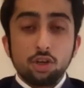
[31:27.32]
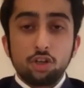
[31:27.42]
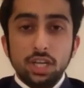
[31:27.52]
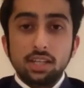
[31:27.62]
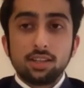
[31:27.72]

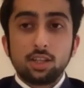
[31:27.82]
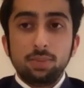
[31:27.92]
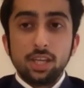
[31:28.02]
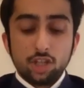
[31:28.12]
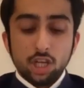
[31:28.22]
agree that the
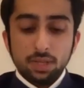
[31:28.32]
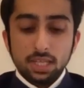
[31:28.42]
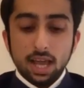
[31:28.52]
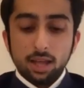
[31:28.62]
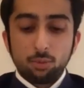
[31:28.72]

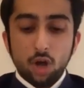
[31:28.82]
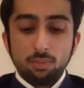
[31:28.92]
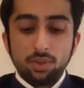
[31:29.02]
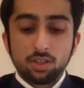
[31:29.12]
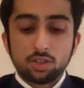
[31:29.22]
BJP and
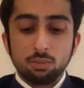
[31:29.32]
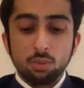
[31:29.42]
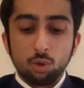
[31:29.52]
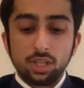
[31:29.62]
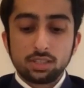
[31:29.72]
Prime Minister
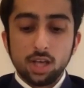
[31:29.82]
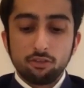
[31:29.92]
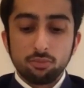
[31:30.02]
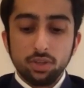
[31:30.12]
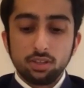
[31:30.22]
Modi's
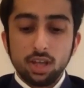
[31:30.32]
government